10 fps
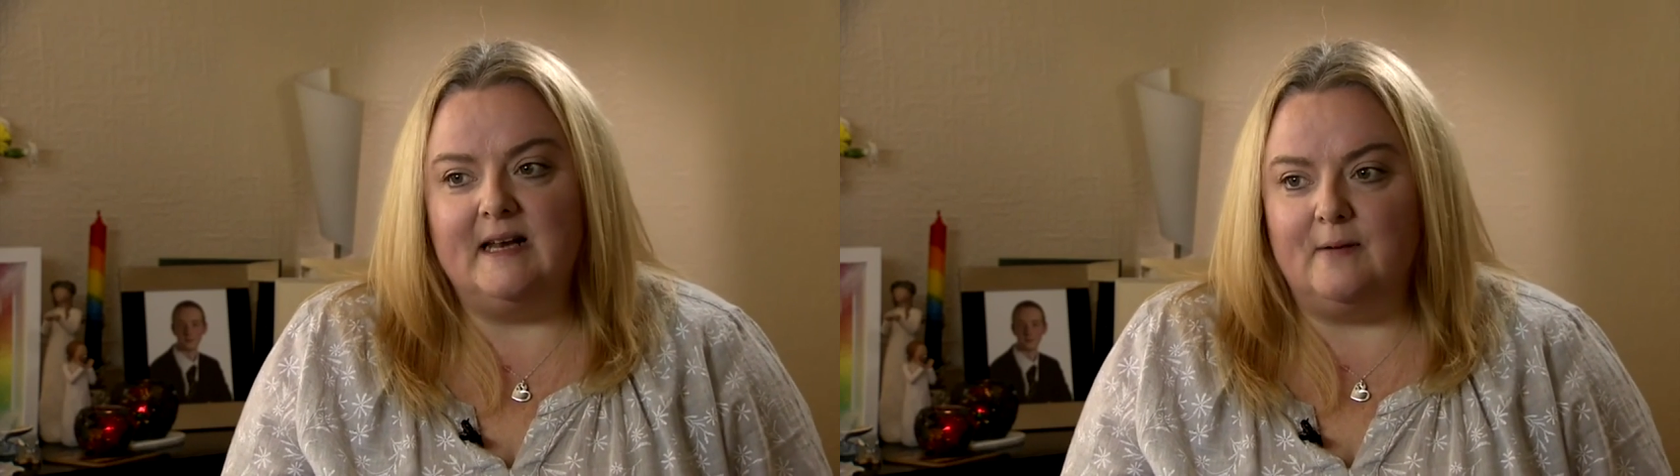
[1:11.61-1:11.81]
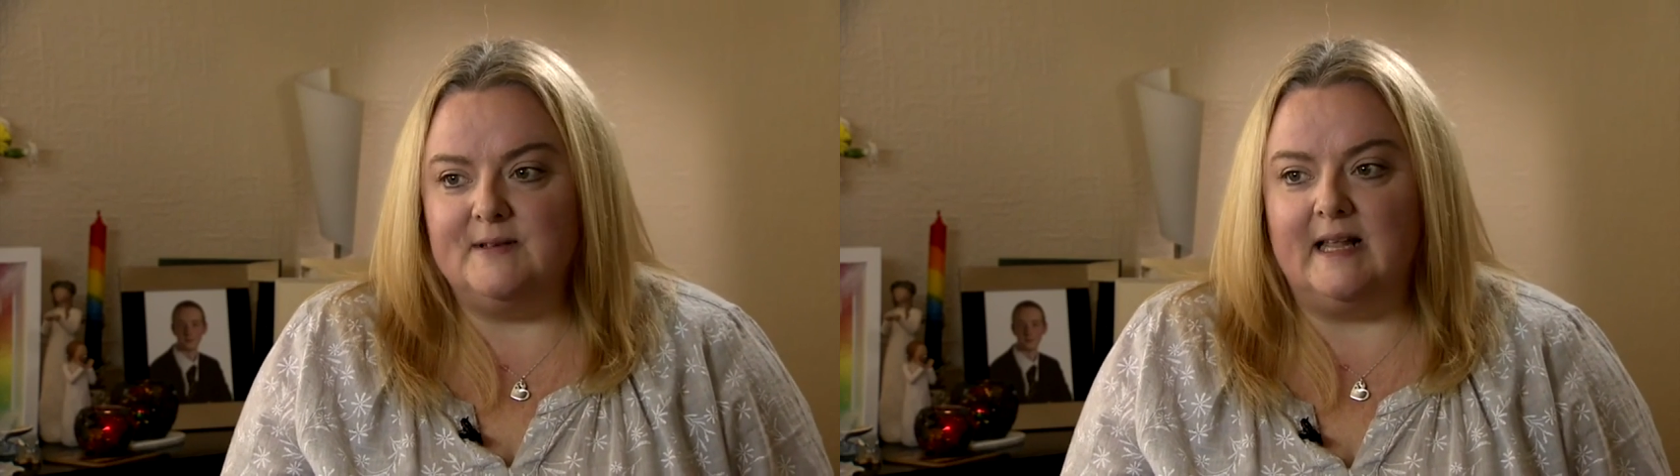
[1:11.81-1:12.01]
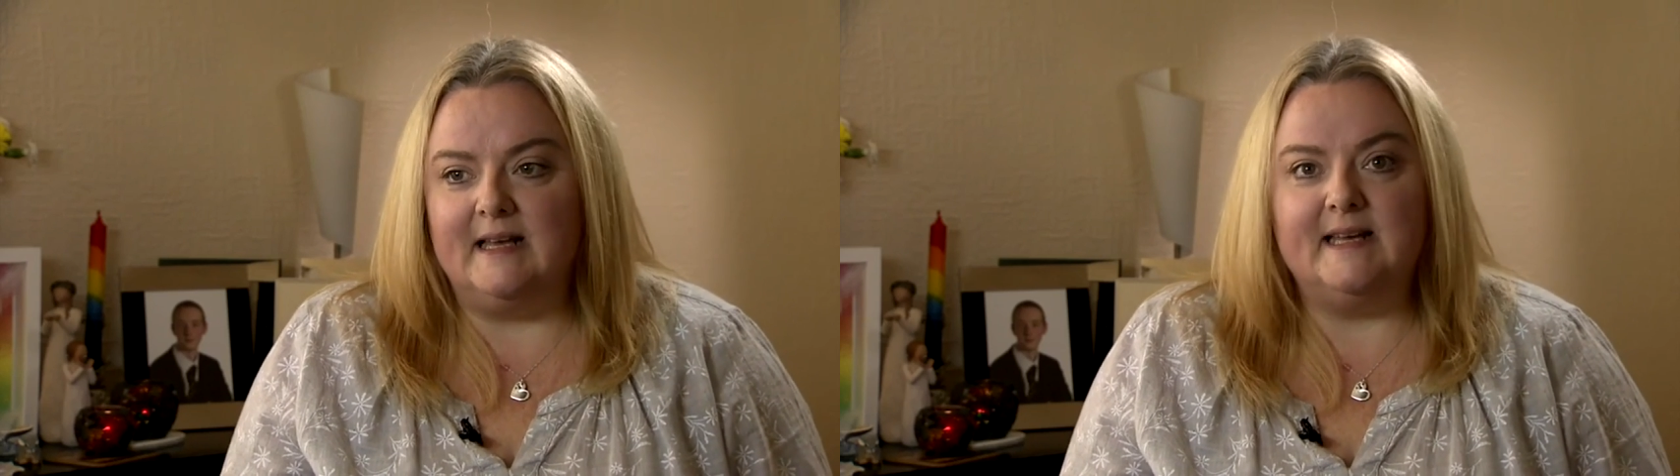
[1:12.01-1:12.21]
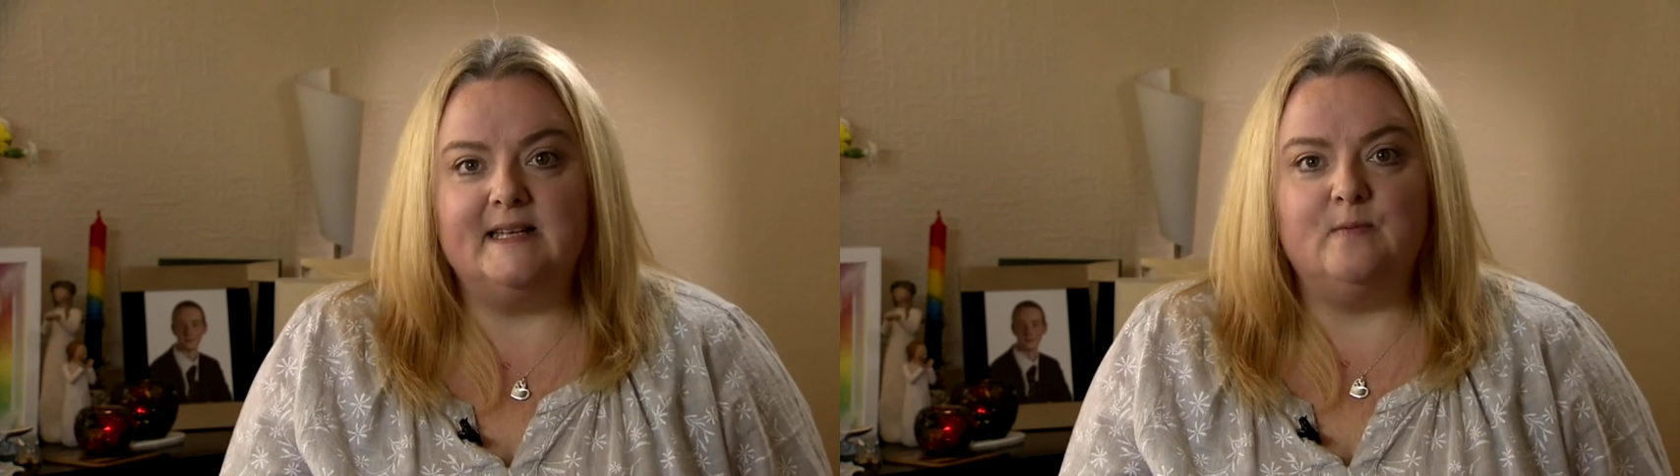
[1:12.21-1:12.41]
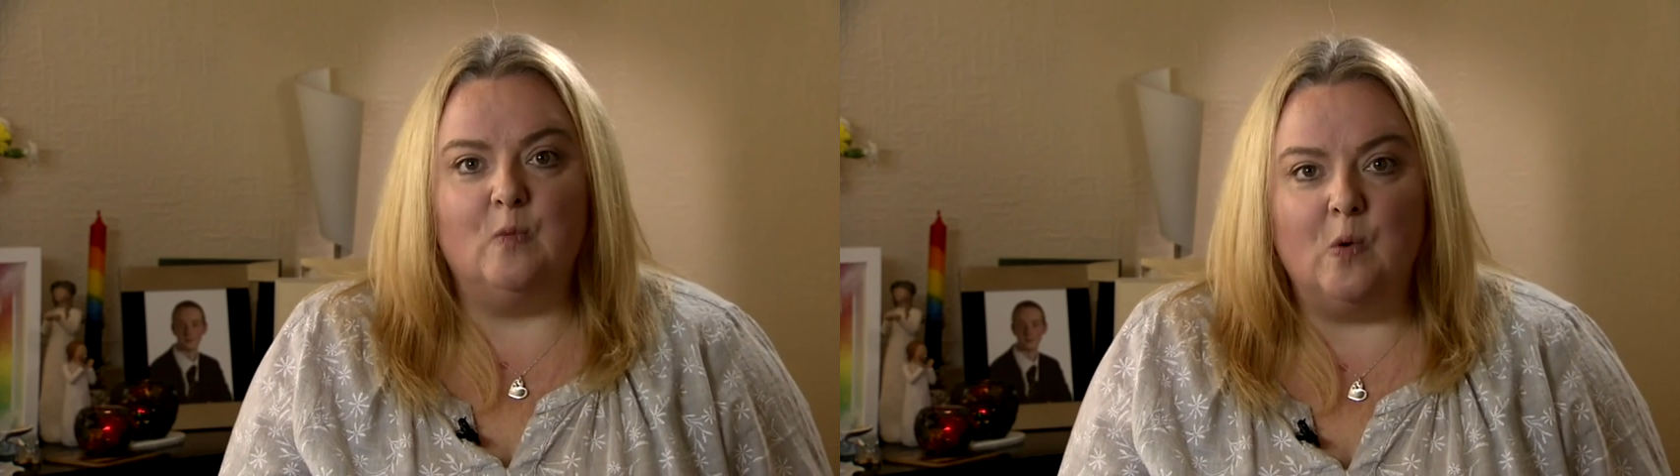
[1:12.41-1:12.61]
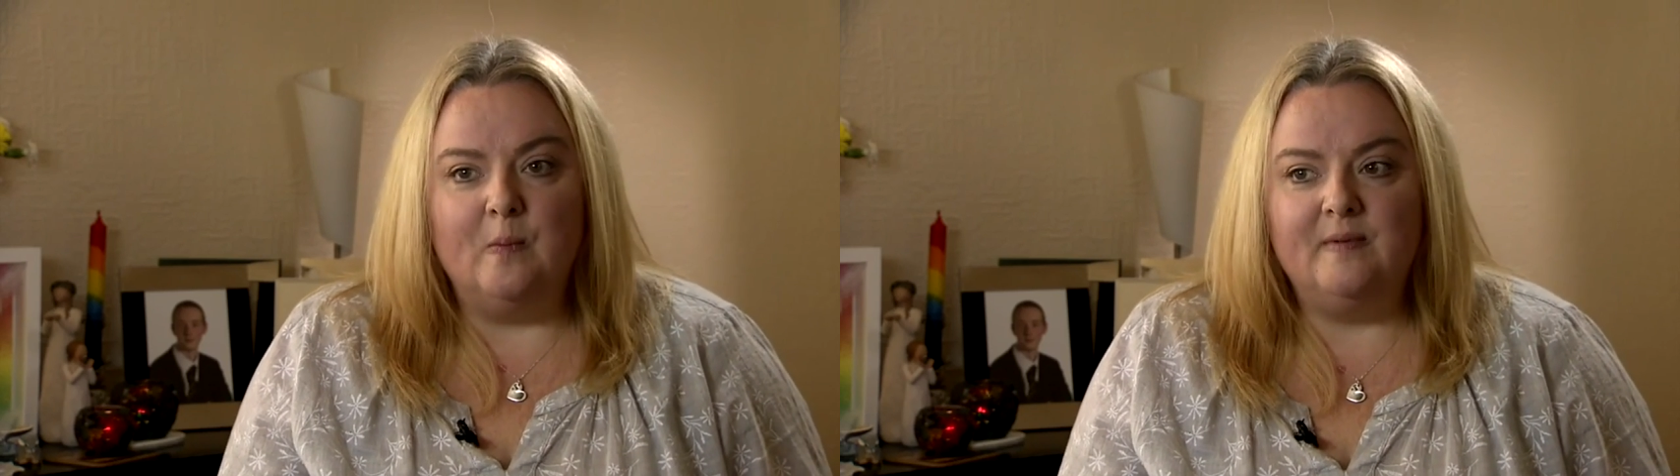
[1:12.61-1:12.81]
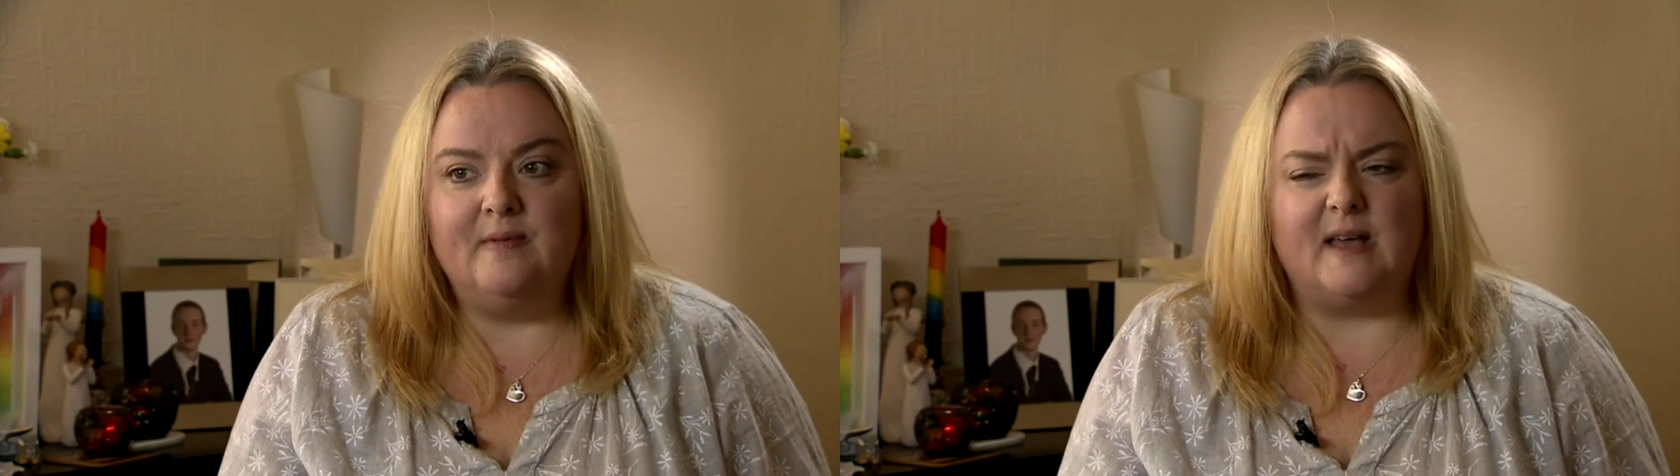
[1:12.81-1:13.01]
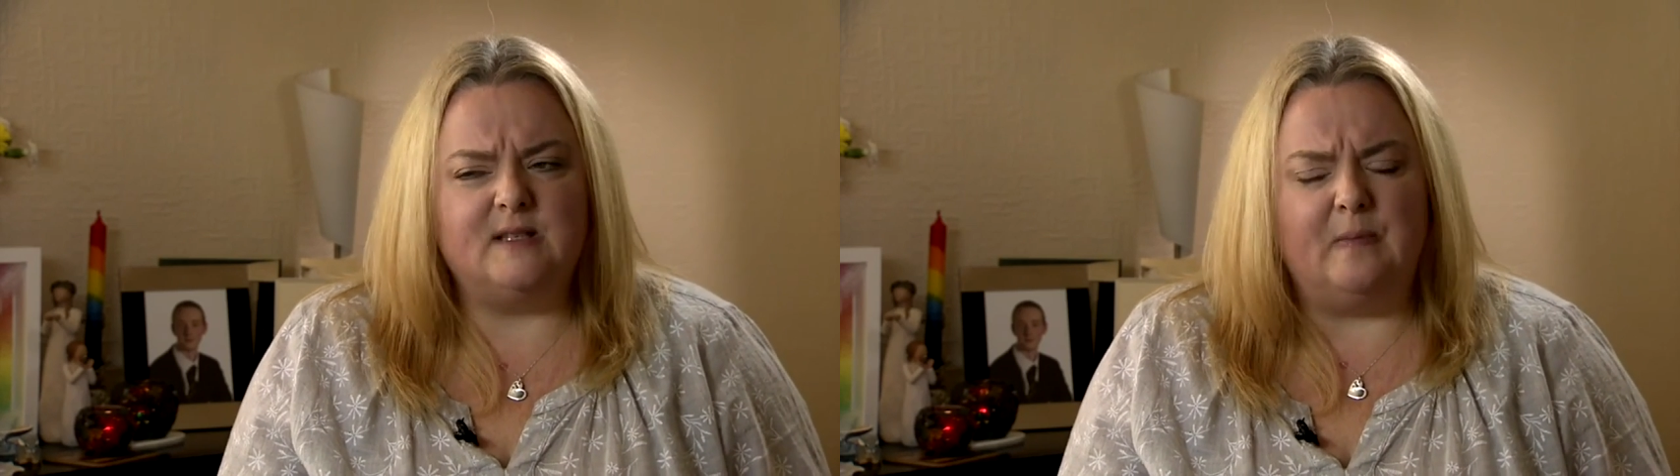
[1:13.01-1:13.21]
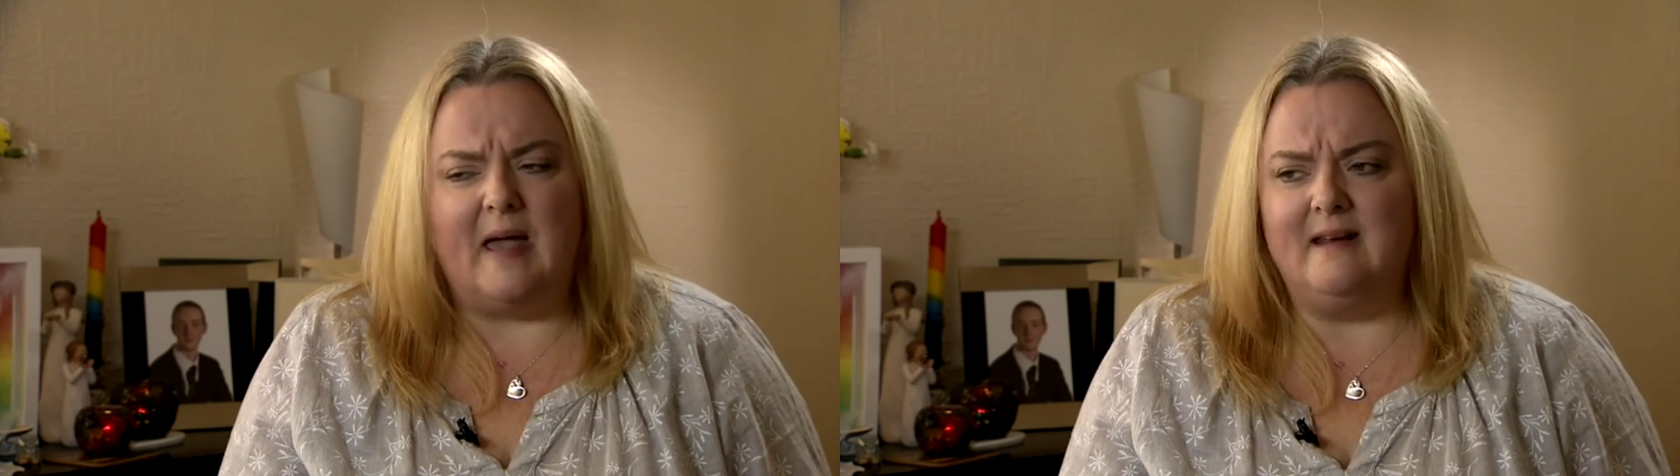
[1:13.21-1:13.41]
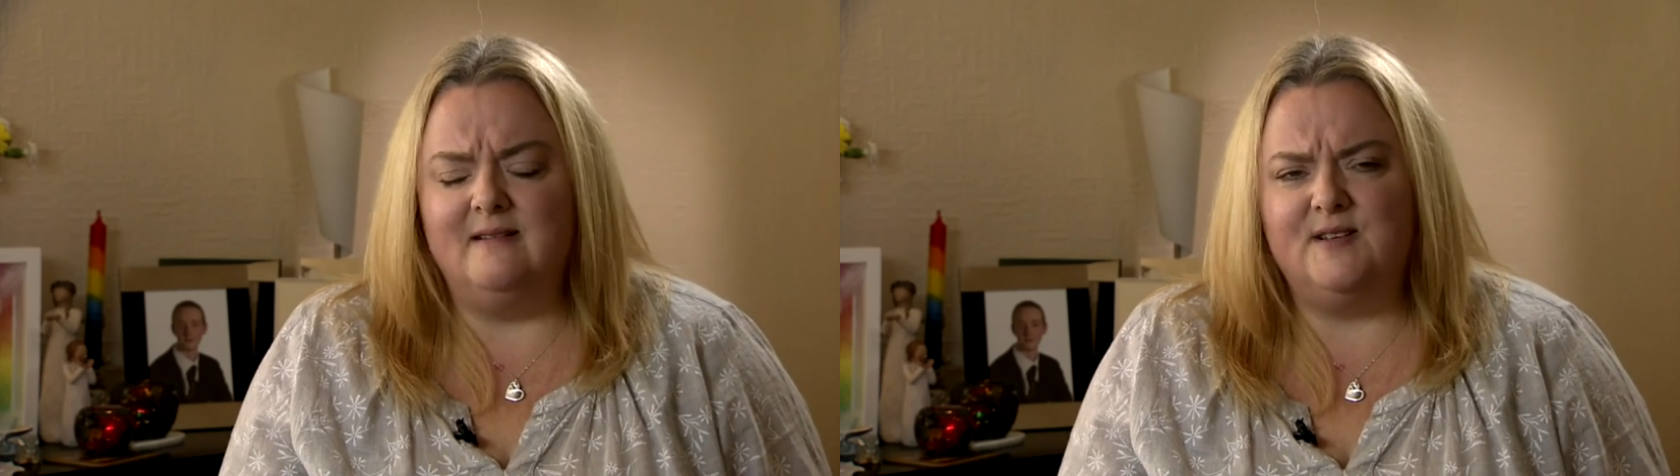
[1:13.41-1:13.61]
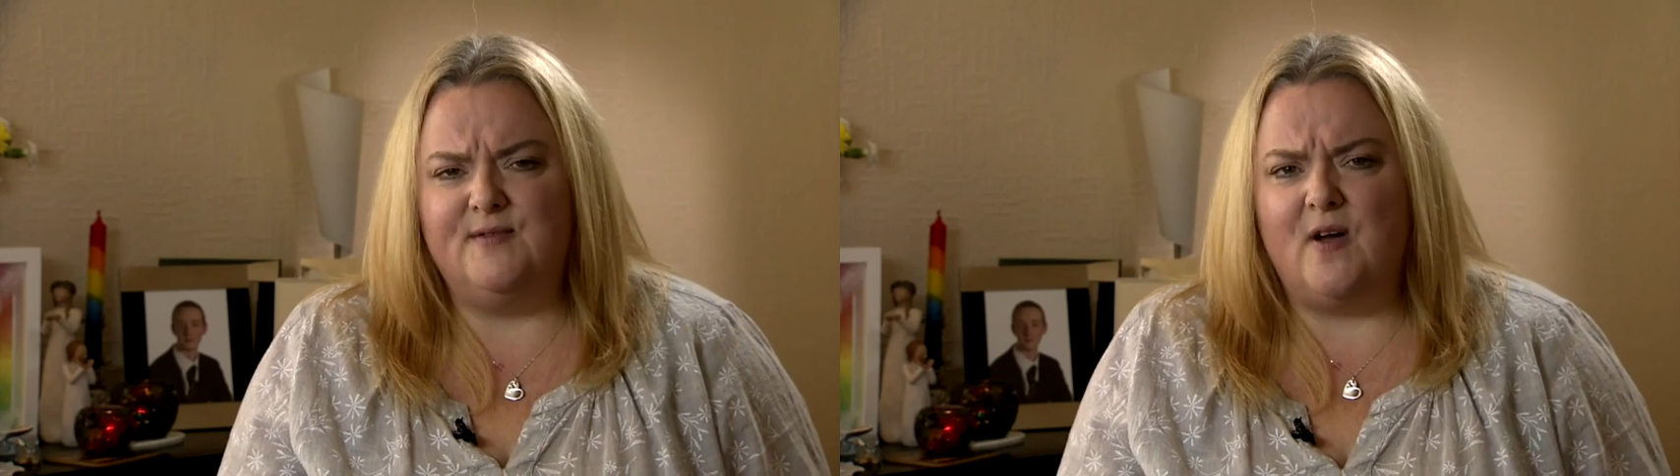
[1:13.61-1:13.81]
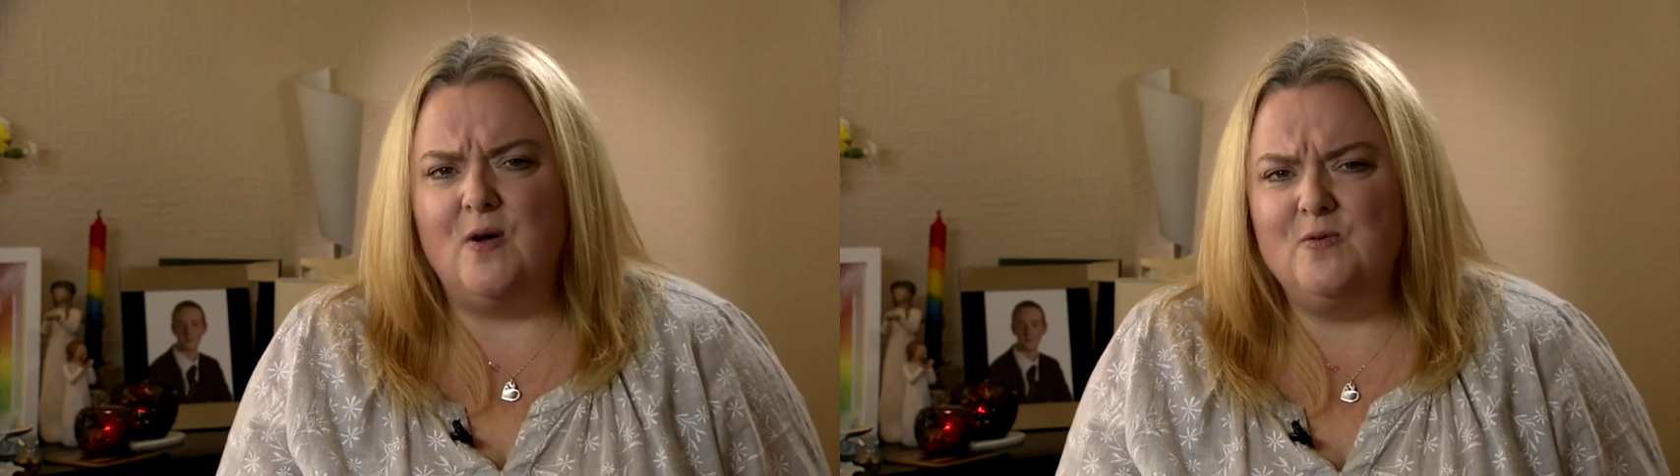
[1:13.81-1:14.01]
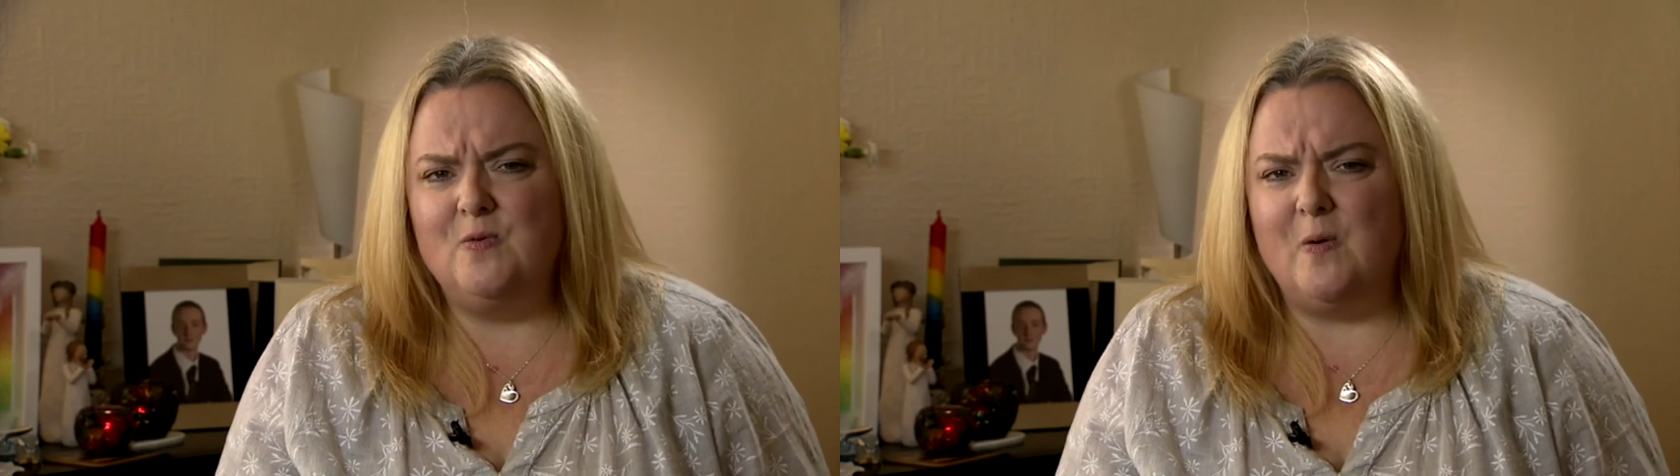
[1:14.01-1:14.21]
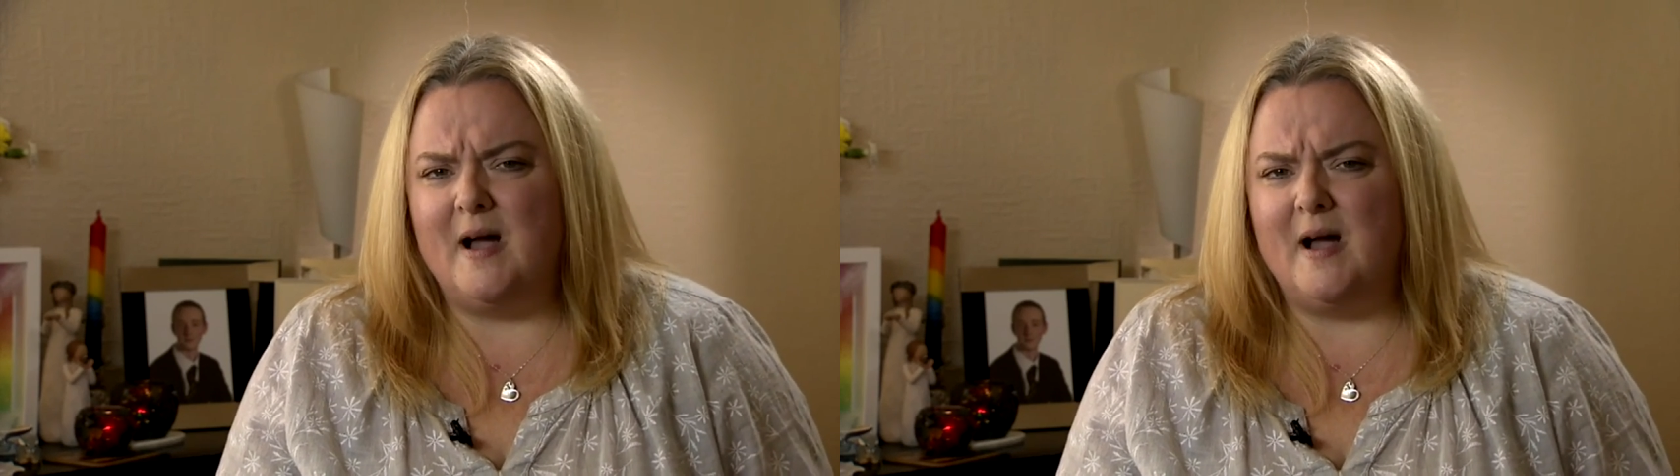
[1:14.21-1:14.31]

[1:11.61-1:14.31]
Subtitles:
And I was like, it's Mum, that's Ben's phone.